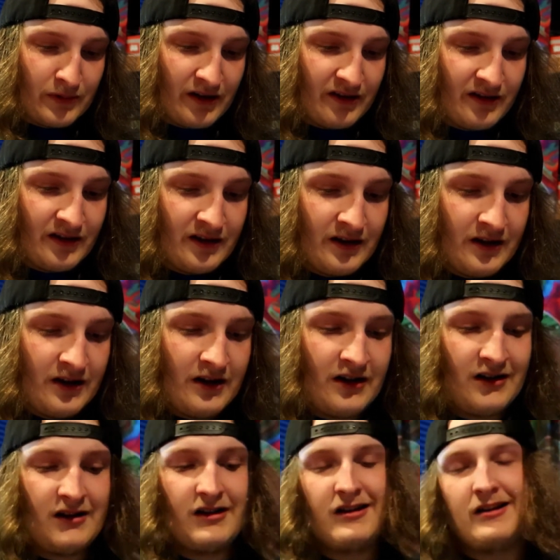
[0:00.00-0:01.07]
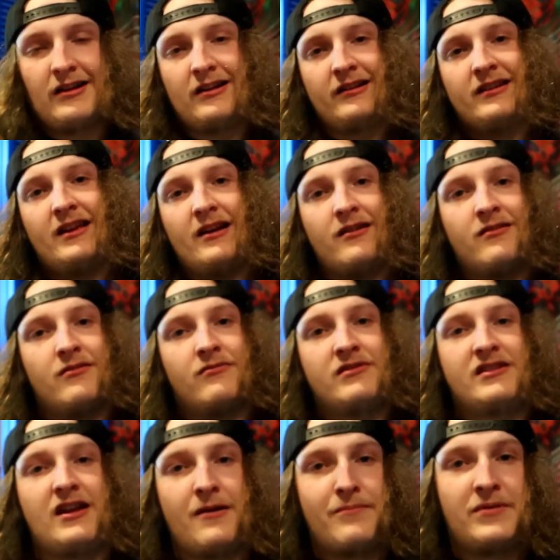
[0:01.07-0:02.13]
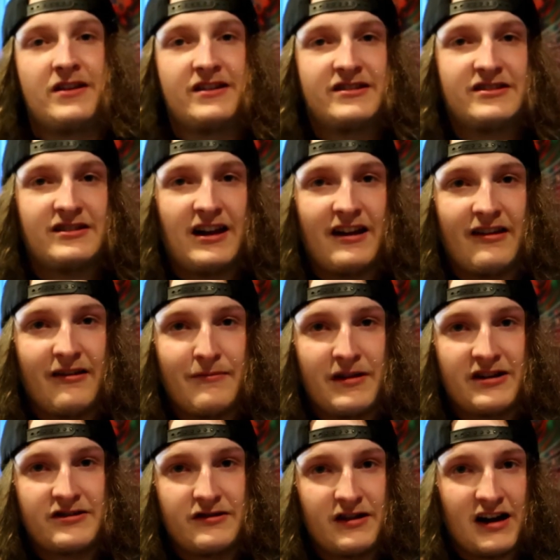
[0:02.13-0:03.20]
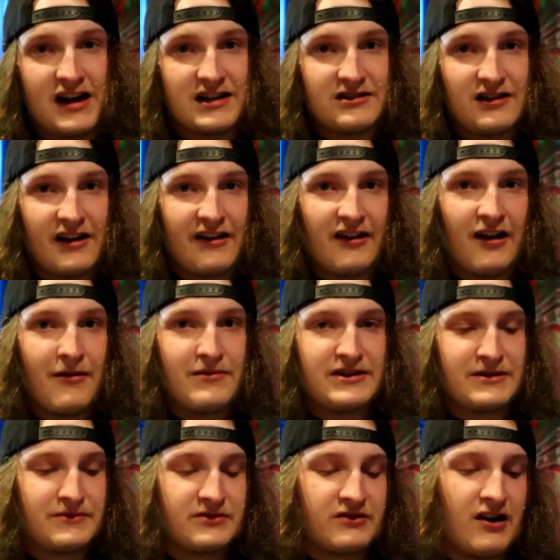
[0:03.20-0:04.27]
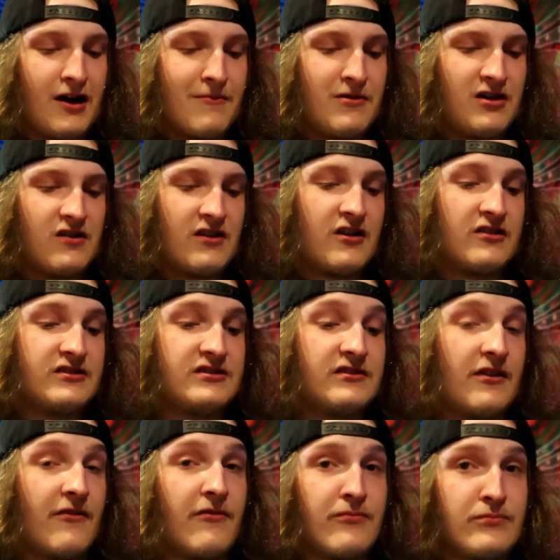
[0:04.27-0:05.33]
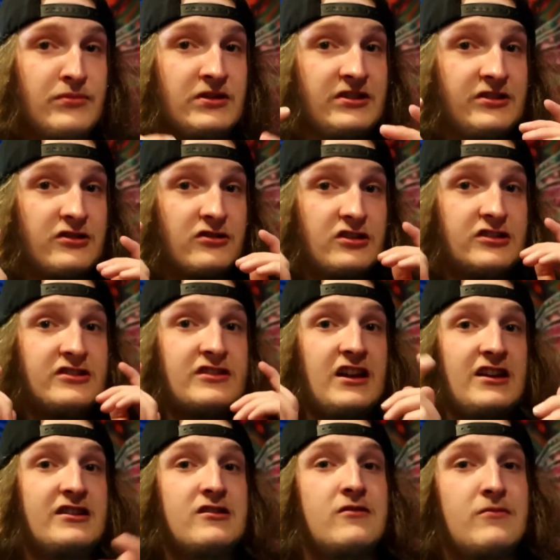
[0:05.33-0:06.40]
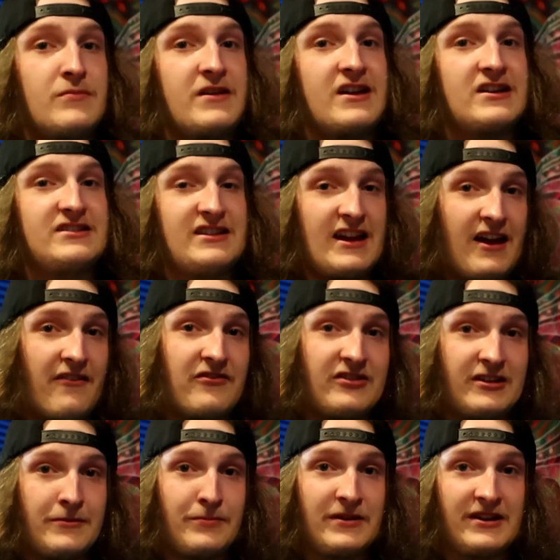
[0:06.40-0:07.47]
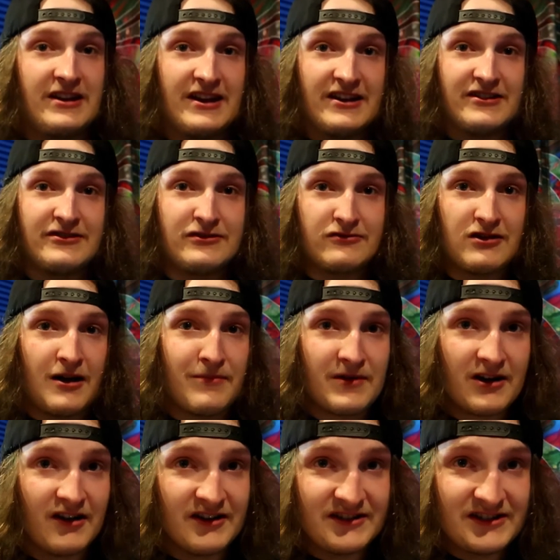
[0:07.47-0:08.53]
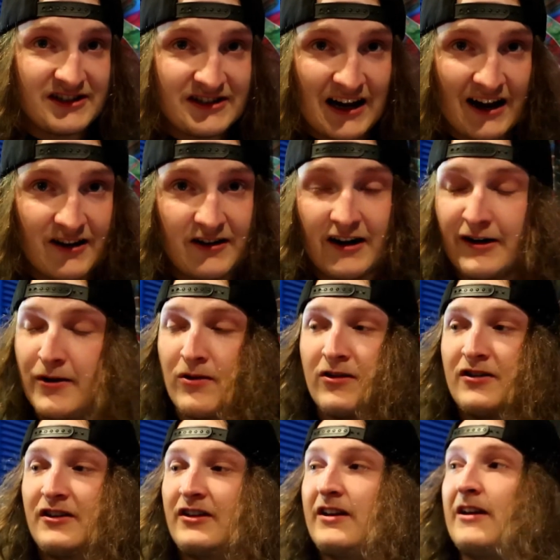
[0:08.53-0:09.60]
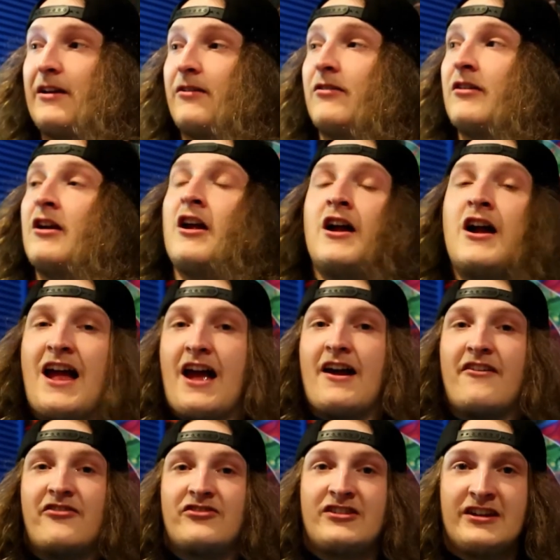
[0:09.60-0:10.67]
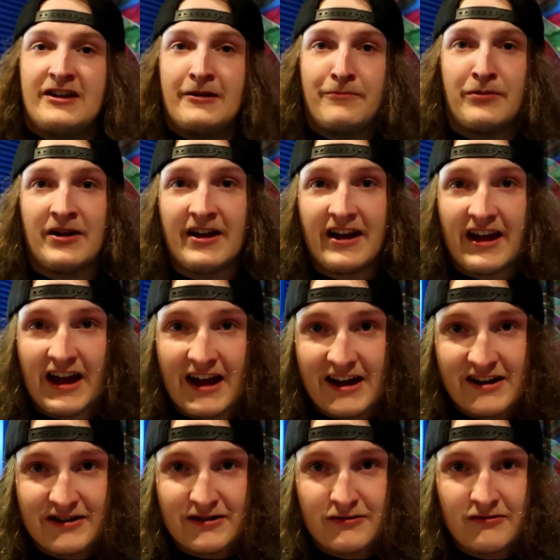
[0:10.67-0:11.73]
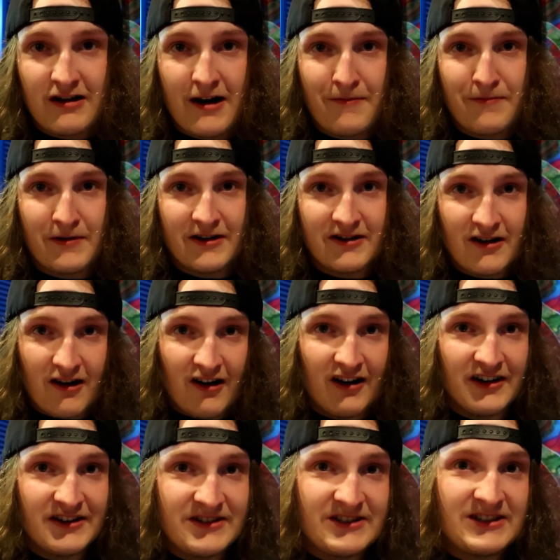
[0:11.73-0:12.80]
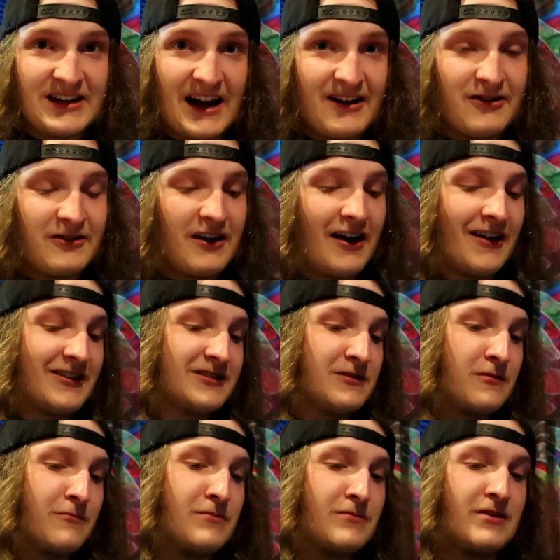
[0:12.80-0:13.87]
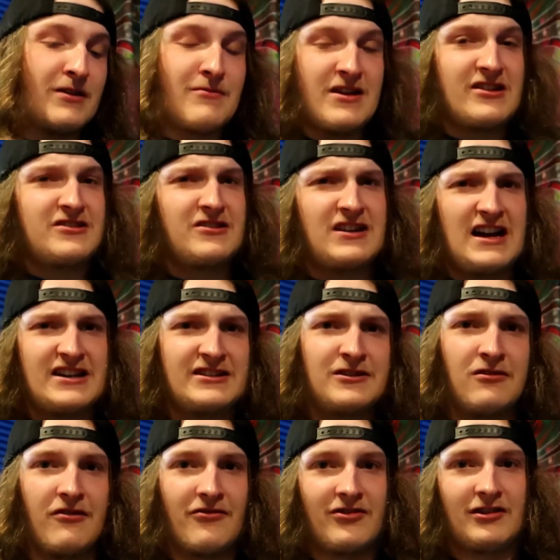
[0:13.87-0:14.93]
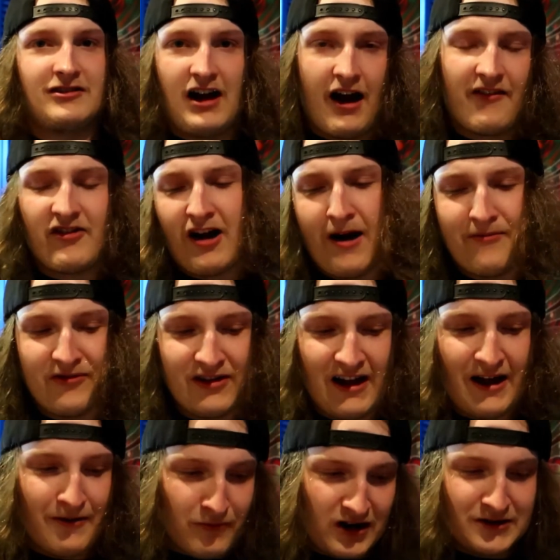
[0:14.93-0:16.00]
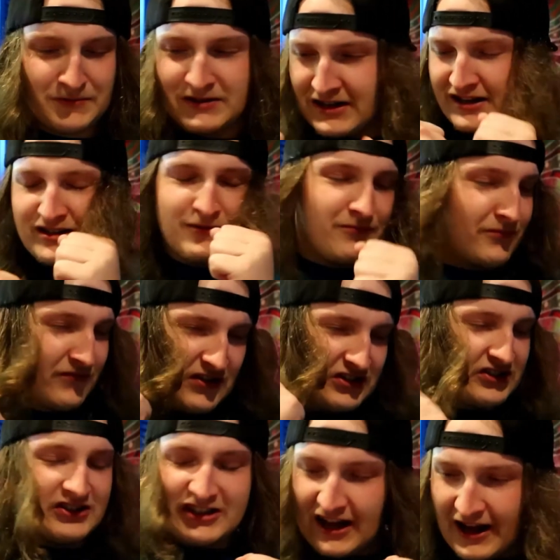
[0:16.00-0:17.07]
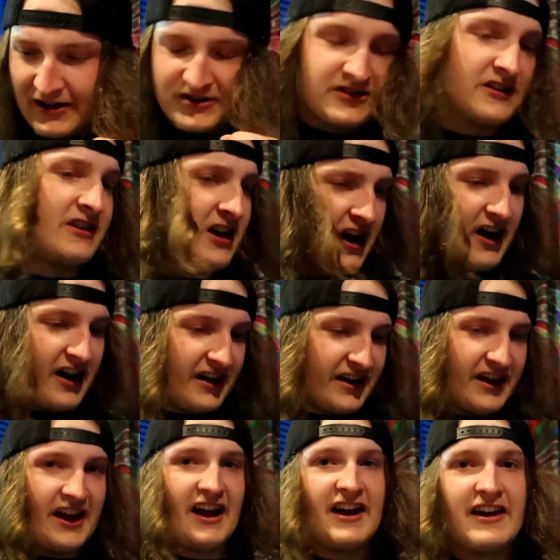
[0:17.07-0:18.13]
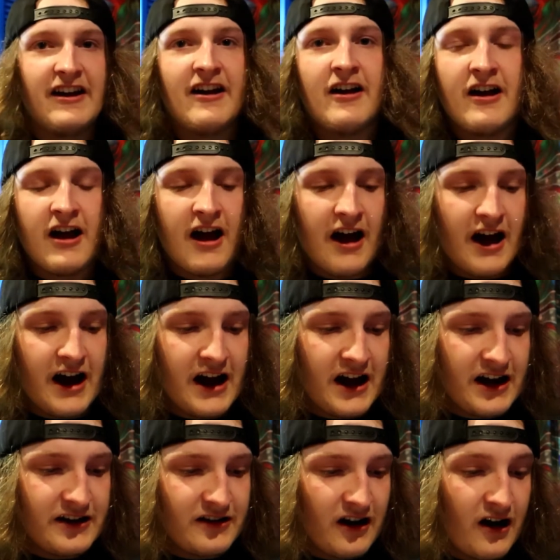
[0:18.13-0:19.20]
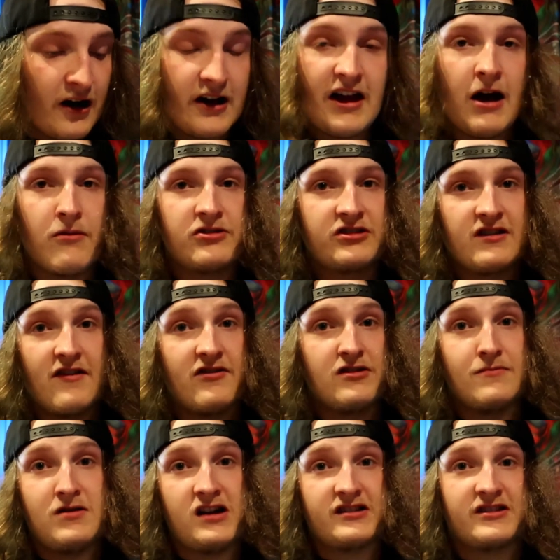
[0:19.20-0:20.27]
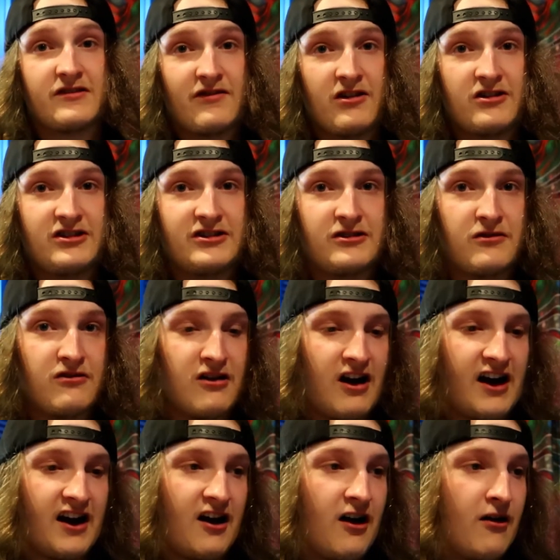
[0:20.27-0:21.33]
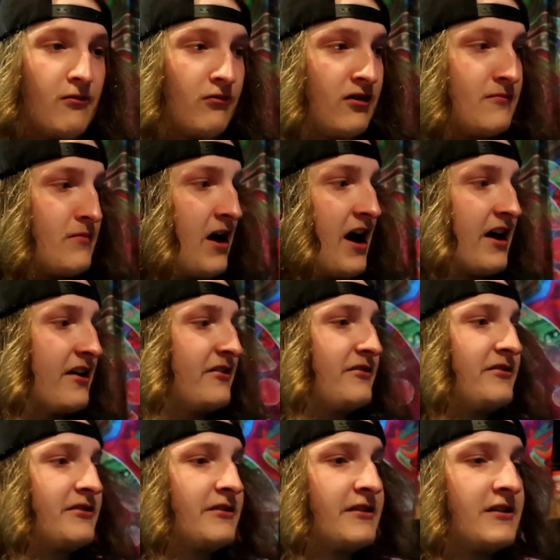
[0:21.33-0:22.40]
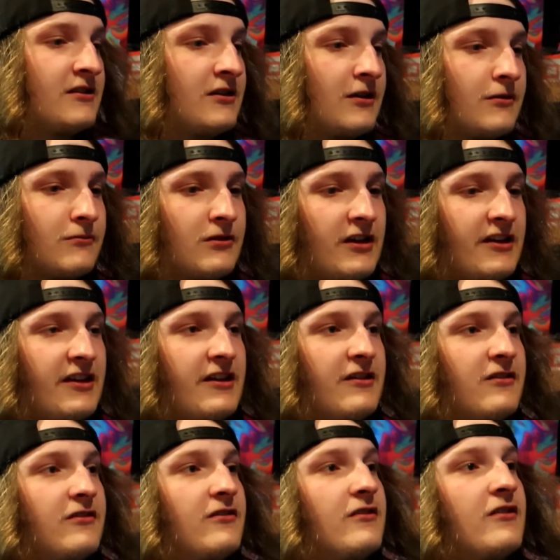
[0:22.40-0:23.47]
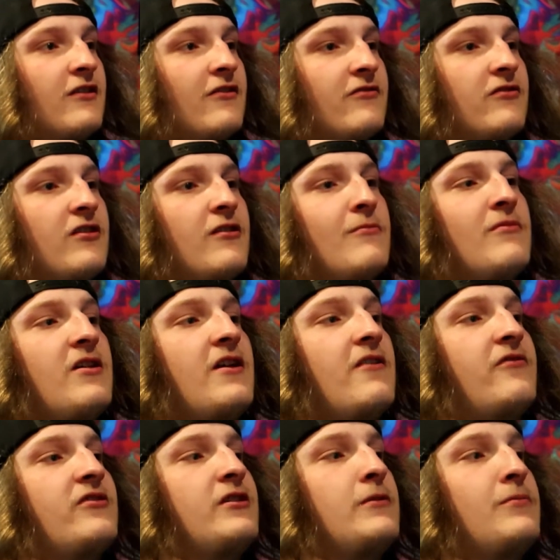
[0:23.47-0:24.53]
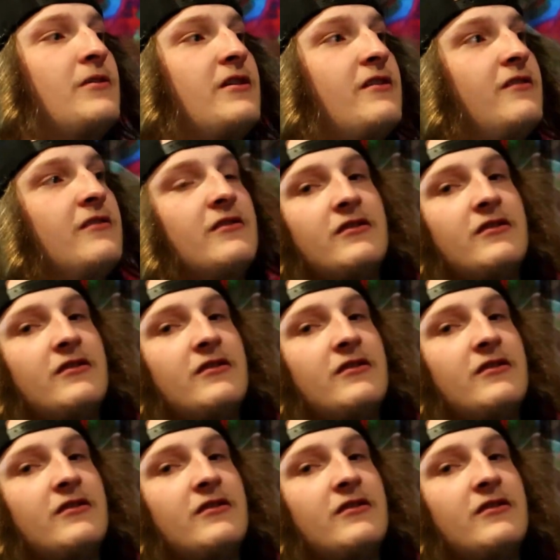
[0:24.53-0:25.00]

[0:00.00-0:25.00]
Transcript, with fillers: But yeah, with that being said, make sure you guys like, comment, subscribe, all that good stuff. Be sure to stay tuned because FTP is dropping on Saturday. You heard here. FTP is dropping on Saturday. So make sure you guys tune in for a live cop for that. Watch me some vicious elves again. And uh, yeah, we should have an unboxing very soon. I got one package right here from FTP.